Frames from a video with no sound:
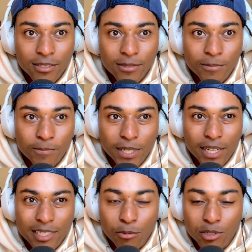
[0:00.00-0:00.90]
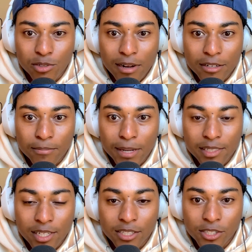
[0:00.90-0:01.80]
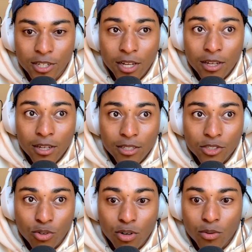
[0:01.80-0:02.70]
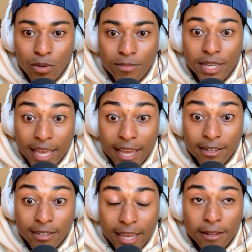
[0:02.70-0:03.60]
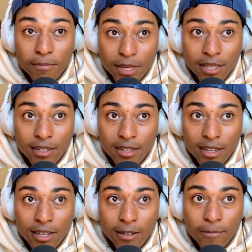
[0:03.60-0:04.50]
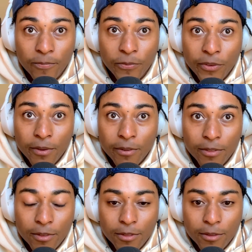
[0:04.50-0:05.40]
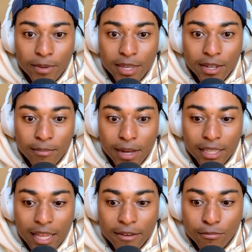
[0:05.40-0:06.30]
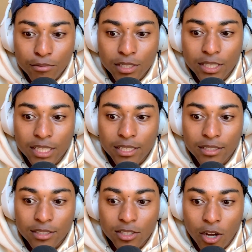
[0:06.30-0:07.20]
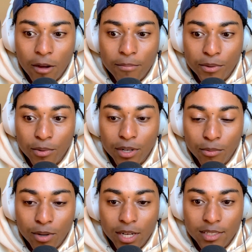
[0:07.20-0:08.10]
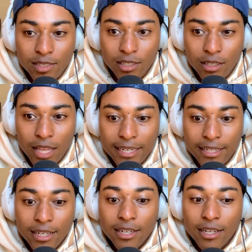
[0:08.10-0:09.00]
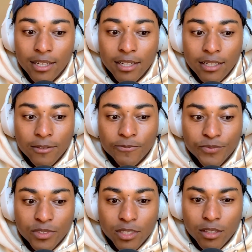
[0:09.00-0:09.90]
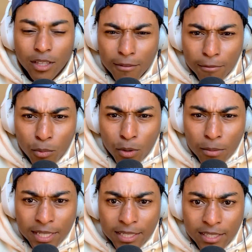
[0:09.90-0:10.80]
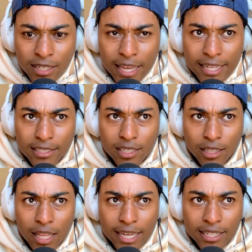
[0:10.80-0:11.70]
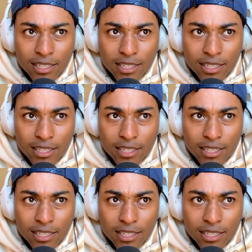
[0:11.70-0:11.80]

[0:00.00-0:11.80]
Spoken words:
because I was surrounded by such strong women and men, the men in my life really taught me what it was to, like, love a woman and to, like,